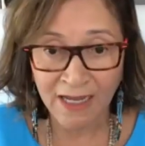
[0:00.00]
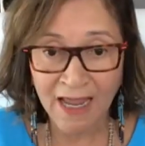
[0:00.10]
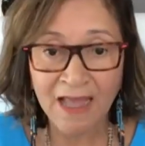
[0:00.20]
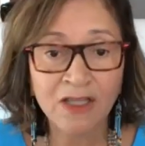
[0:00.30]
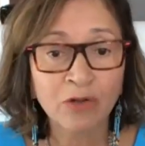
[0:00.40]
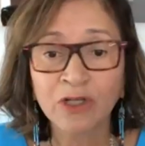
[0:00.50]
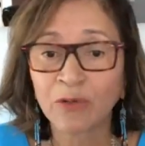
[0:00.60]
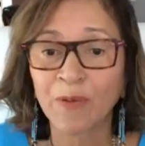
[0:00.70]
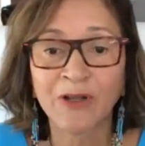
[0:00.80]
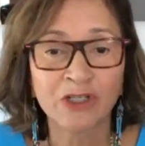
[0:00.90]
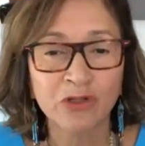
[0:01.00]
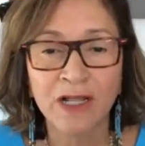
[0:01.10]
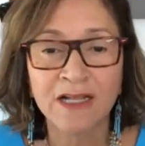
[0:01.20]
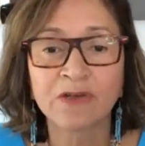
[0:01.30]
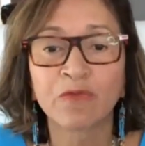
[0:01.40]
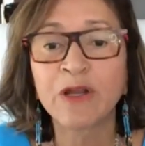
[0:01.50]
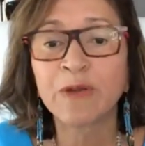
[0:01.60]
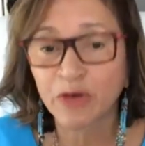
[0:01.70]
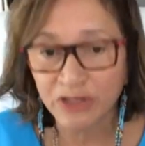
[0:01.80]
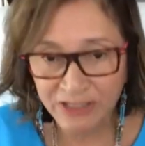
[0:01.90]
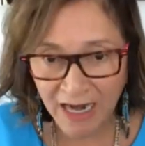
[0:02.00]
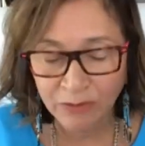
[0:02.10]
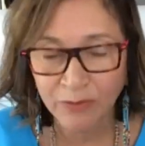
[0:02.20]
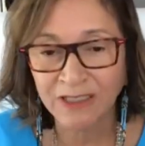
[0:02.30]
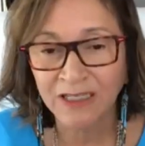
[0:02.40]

And the only way we can do that is if we protect what